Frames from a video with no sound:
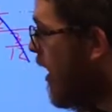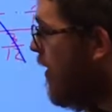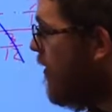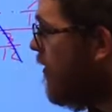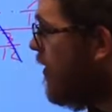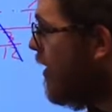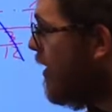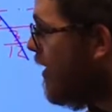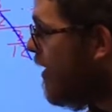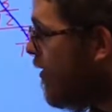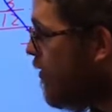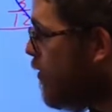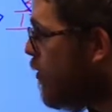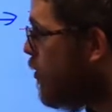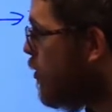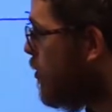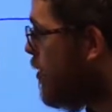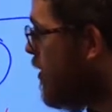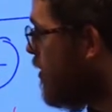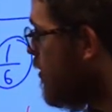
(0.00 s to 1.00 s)
and the given
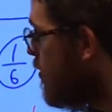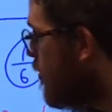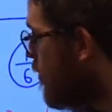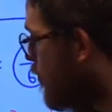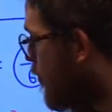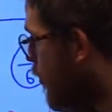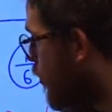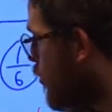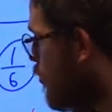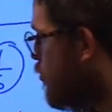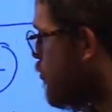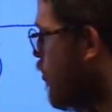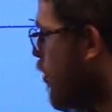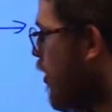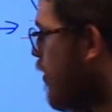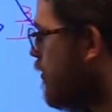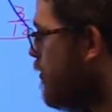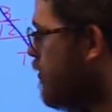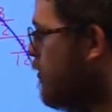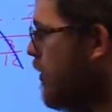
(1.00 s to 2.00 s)
would be that the first
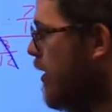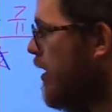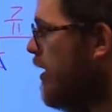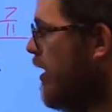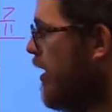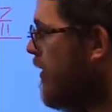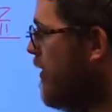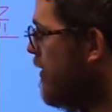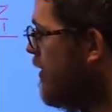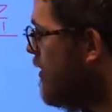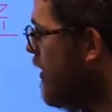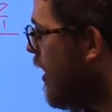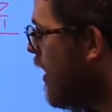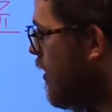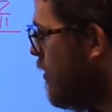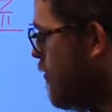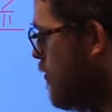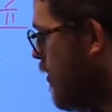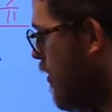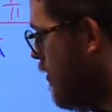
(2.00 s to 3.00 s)
draw is mint and the
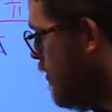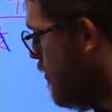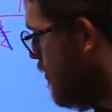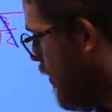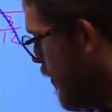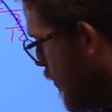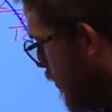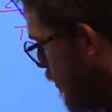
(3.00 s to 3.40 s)
second draw is mint.